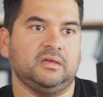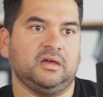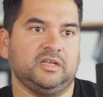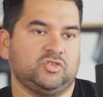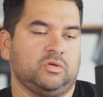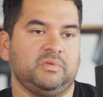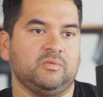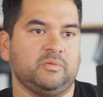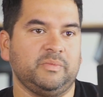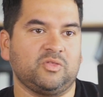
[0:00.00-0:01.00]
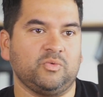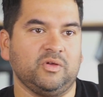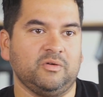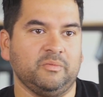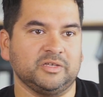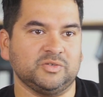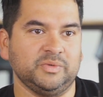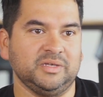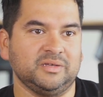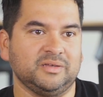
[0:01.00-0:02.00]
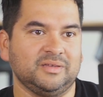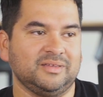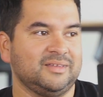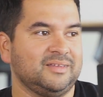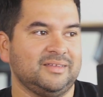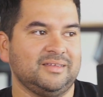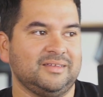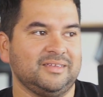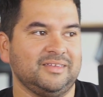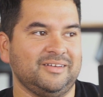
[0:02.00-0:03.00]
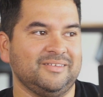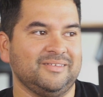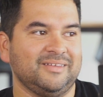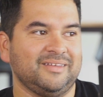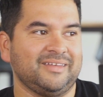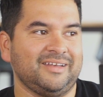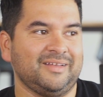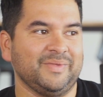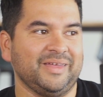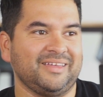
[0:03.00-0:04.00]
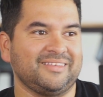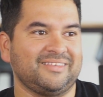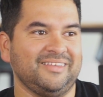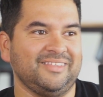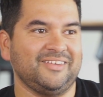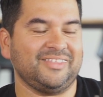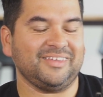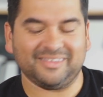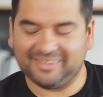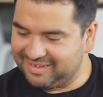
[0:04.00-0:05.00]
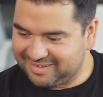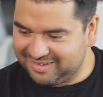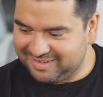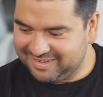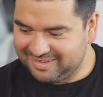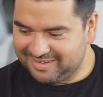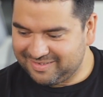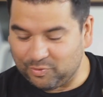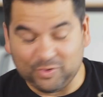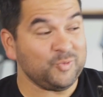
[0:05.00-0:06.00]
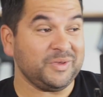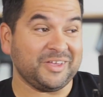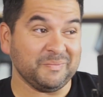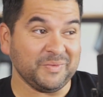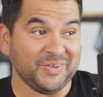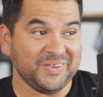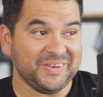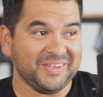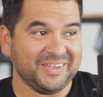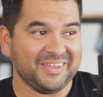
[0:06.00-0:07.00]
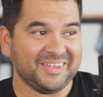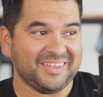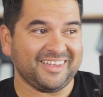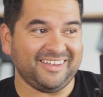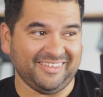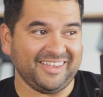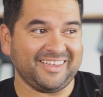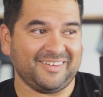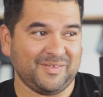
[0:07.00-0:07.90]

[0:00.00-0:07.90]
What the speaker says: I just want to be able to make $300 a week, you know? And I'm like sitting there thinking like, when you become good and like